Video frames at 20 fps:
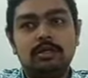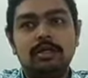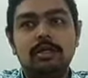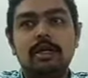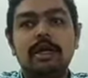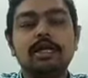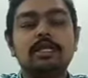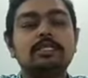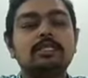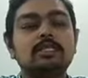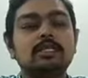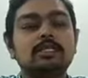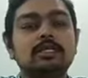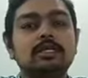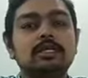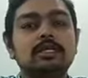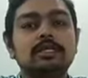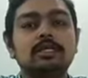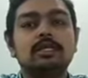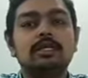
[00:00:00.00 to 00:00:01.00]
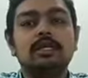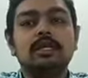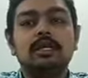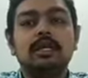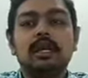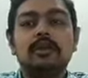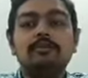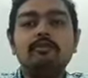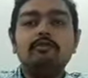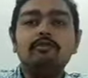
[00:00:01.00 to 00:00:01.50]
Next,
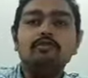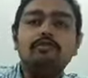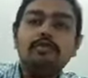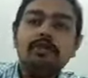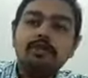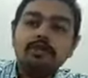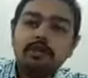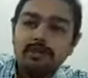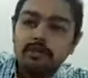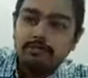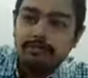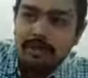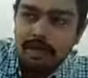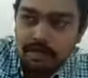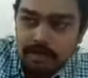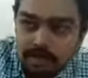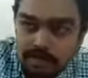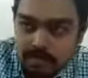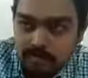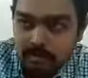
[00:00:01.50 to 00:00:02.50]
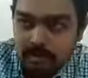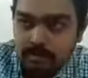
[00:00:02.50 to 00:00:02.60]
can we move further fast?